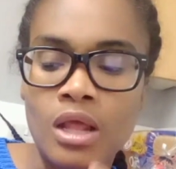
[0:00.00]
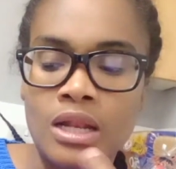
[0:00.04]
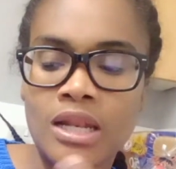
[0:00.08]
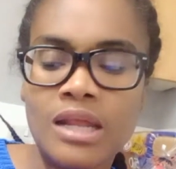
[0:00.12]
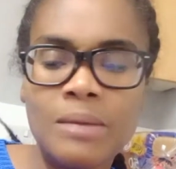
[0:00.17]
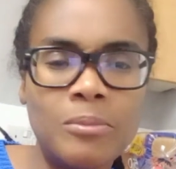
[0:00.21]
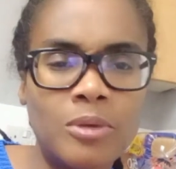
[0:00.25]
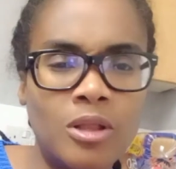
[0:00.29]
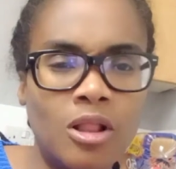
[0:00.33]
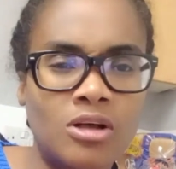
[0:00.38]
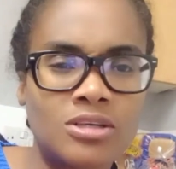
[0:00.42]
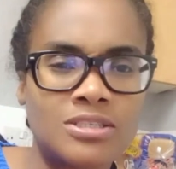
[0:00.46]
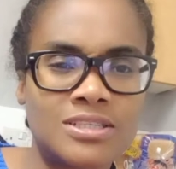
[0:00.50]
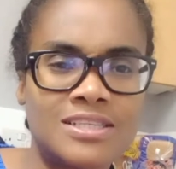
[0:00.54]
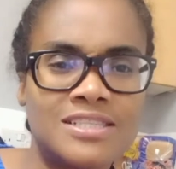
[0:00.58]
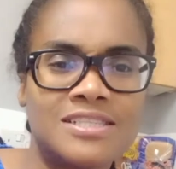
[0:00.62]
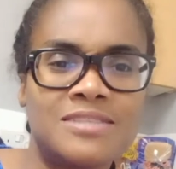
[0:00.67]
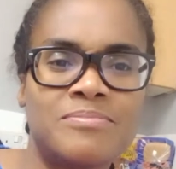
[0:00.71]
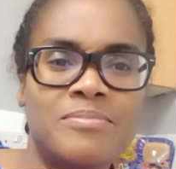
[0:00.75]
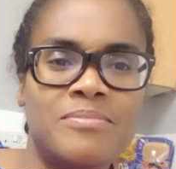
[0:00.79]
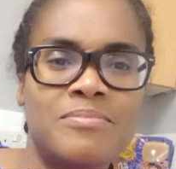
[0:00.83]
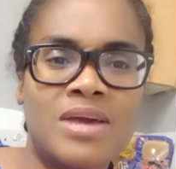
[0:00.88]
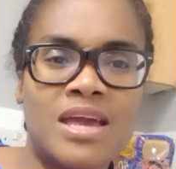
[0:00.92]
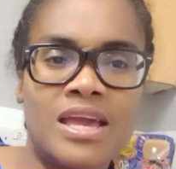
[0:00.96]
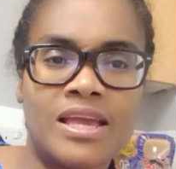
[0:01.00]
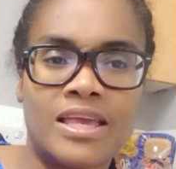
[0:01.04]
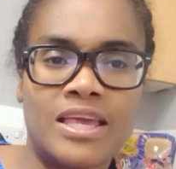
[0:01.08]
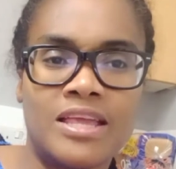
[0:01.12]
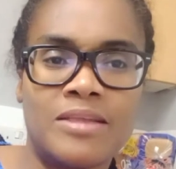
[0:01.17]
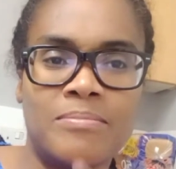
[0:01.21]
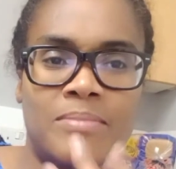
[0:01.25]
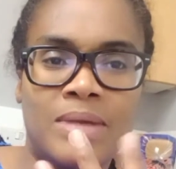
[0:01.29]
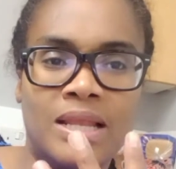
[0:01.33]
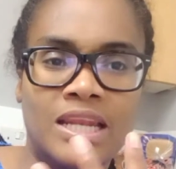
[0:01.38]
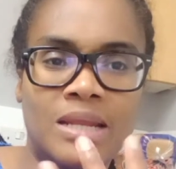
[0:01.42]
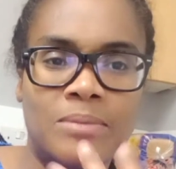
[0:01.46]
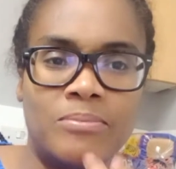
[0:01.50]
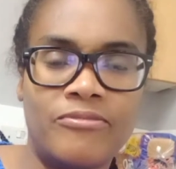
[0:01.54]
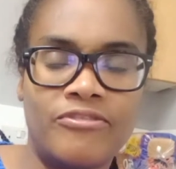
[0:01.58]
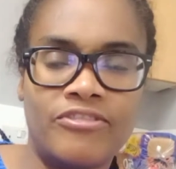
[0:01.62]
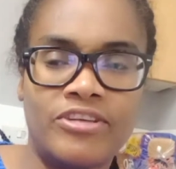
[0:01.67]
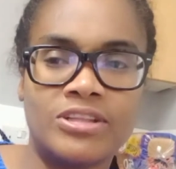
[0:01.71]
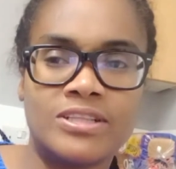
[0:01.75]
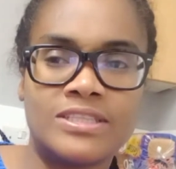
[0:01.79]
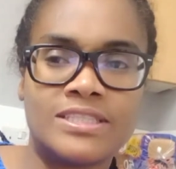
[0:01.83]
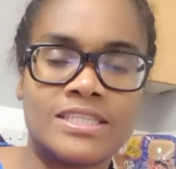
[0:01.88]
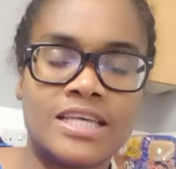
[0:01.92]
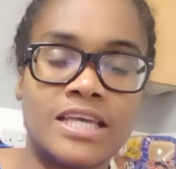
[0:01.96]
lip gloss is making my lip
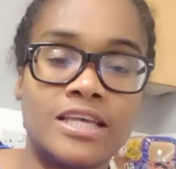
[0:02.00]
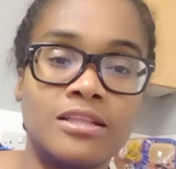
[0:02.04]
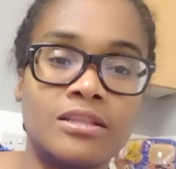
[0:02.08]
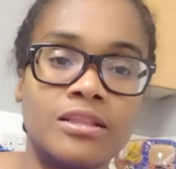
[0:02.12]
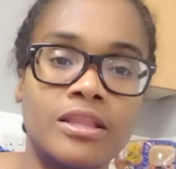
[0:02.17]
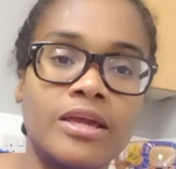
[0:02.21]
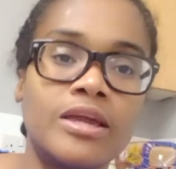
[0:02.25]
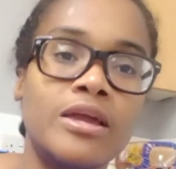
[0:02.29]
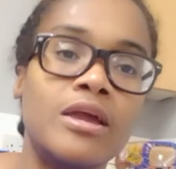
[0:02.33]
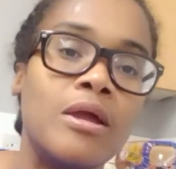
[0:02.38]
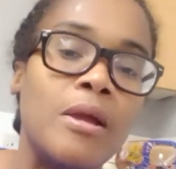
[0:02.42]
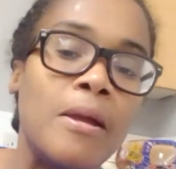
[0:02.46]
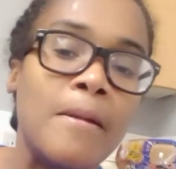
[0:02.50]
feel tingly.